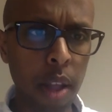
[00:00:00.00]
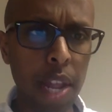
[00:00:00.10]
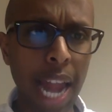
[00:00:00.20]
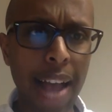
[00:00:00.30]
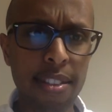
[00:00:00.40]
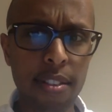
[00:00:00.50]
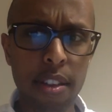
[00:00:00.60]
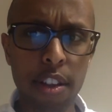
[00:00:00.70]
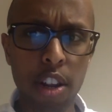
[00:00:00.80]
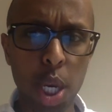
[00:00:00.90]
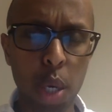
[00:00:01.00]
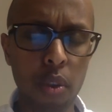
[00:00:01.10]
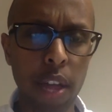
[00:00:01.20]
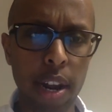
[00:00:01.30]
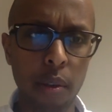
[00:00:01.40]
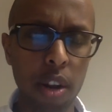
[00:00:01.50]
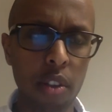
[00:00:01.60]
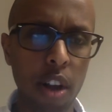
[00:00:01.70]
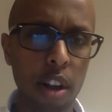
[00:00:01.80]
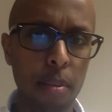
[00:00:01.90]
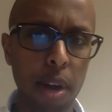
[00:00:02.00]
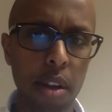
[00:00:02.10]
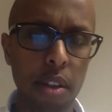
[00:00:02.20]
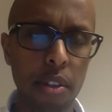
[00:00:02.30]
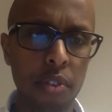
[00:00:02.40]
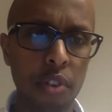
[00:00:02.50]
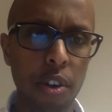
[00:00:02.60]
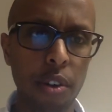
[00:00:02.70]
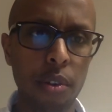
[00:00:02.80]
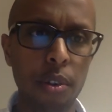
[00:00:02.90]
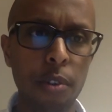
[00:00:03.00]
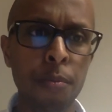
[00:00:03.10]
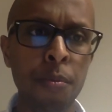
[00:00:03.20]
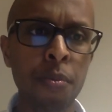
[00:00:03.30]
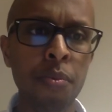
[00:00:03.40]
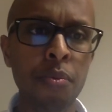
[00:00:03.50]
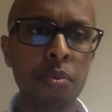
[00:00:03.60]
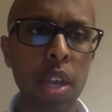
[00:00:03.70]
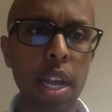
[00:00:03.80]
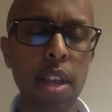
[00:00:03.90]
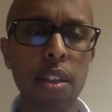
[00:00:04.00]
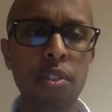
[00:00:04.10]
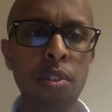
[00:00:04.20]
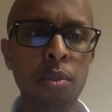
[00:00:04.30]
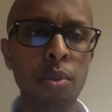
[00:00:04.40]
The last issue that I want to talk about in this article is the